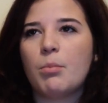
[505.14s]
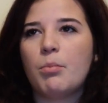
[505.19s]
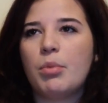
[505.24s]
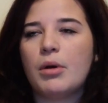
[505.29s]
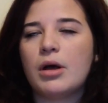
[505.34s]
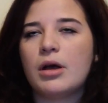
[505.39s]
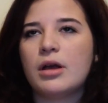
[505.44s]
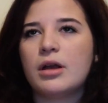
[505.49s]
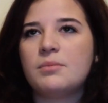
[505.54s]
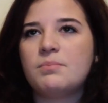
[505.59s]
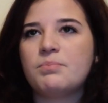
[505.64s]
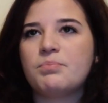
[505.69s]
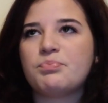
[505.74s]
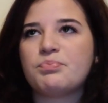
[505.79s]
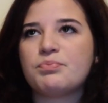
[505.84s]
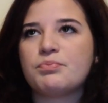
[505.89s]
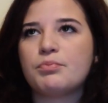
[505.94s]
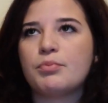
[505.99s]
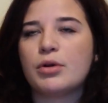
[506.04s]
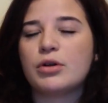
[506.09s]
But
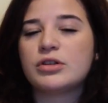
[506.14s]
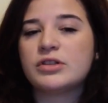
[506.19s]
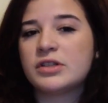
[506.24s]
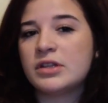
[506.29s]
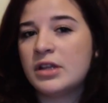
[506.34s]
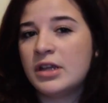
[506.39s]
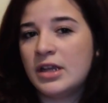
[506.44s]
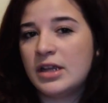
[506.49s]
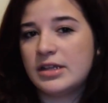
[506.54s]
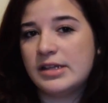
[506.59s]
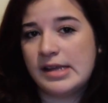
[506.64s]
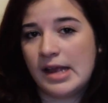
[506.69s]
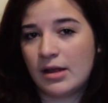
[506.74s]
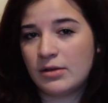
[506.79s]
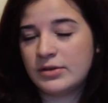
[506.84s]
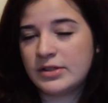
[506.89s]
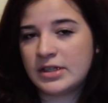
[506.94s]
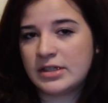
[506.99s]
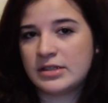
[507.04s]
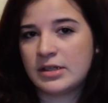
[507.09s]
personally, it
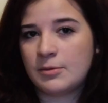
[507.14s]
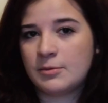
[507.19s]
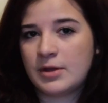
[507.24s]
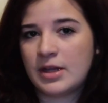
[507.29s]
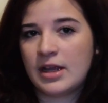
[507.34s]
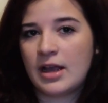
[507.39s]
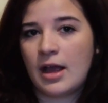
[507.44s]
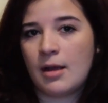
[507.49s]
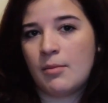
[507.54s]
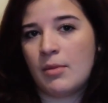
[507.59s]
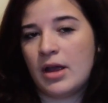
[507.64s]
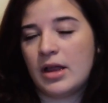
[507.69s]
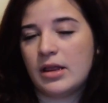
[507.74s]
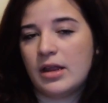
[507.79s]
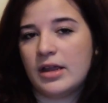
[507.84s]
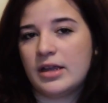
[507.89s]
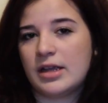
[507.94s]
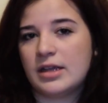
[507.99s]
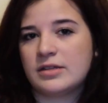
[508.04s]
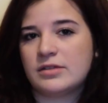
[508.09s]
sounds like something I might
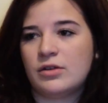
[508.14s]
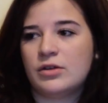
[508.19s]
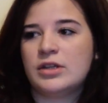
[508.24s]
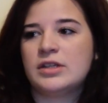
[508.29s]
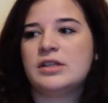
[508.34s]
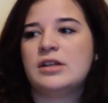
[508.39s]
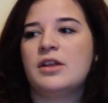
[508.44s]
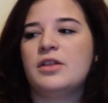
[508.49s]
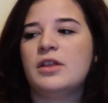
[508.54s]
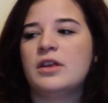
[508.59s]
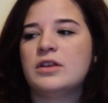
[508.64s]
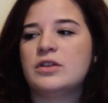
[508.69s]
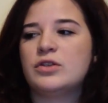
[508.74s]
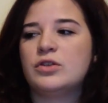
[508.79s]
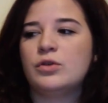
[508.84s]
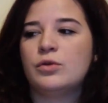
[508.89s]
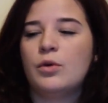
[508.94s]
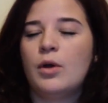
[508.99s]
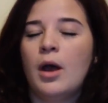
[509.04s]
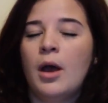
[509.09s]
like as long as nothing's
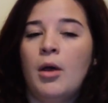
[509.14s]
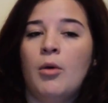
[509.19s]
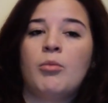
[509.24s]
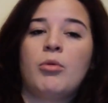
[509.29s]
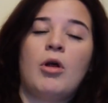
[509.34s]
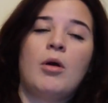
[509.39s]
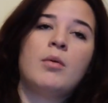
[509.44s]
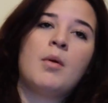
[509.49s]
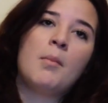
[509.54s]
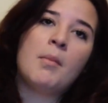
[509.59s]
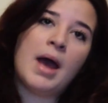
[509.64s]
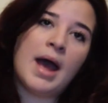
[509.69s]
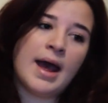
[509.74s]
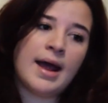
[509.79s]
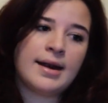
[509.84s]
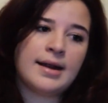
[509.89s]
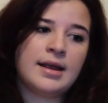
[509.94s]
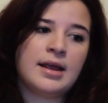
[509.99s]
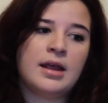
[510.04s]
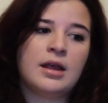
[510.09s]
too
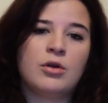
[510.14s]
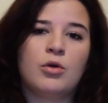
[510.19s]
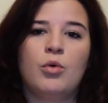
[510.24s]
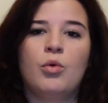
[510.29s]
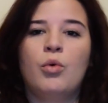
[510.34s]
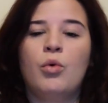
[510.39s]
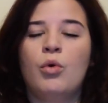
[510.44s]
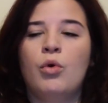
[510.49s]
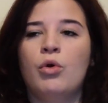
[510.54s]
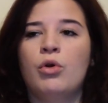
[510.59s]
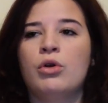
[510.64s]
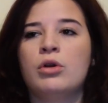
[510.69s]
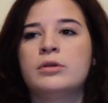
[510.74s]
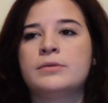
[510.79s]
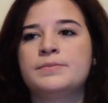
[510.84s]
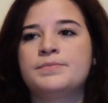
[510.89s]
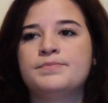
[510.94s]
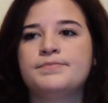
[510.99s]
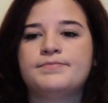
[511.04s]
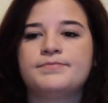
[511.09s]
problematic,
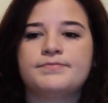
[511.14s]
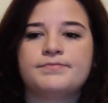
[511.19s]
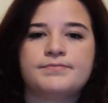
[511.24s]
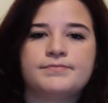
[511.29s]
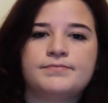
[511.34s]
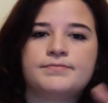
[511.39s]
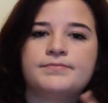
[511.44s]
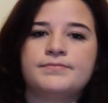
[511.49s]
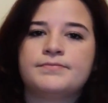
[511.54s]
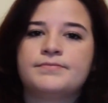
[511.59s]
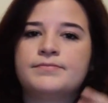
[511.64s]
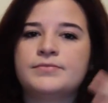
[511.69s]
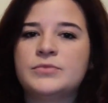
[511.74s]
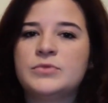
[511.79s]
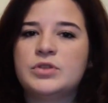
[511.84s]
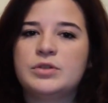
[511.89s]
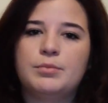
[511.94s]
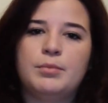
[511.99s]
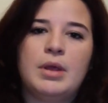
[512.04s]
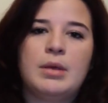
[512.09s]
or
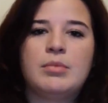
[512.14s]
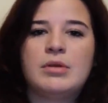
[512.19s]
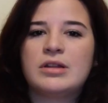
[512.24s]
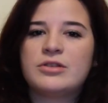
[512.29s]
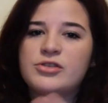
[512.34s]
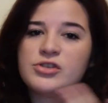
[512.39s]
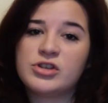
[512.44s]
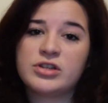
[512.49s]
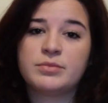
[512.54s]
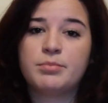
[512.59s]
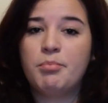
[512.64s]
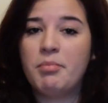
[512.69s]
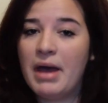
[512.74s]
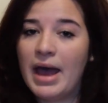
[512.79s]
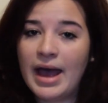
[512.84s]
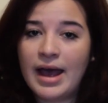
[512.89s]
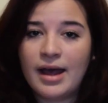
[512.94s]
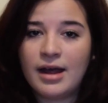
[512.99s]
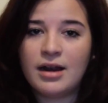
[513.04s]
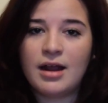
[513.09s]
maybe it's just
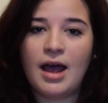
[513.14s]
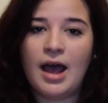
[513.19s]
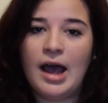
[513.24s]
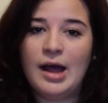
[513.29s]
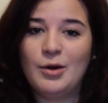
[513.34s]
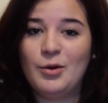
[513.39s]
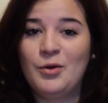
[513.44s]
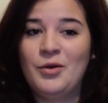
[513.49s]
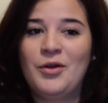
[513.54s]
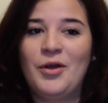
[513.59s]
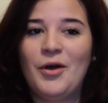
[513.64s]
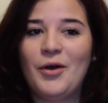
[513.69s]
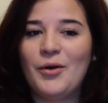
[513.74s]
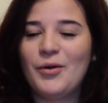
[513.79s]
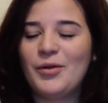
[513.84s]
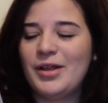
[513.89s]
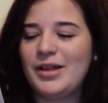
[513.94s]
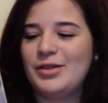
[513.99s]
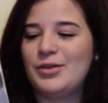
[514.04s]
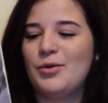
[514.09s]
bad, I don't
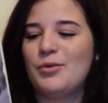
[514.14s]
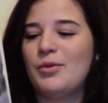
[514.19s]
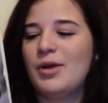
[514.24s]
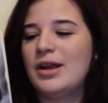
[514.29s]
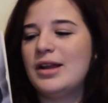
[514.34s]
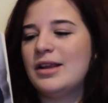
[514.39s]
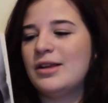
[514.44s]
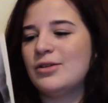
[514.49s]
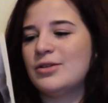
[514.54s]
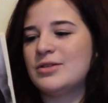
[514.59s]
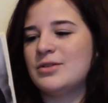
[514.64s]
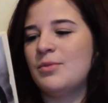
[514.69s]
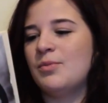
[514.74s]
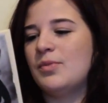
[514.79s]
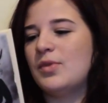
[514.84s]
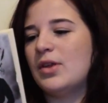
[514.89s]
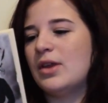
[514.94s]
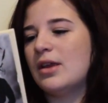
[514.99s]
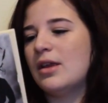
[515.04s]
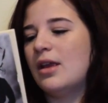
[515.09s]
know, like the writing or
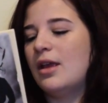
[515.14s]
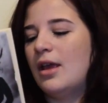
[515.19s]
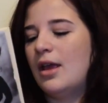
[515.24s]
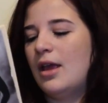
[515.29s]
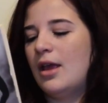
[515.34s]
something.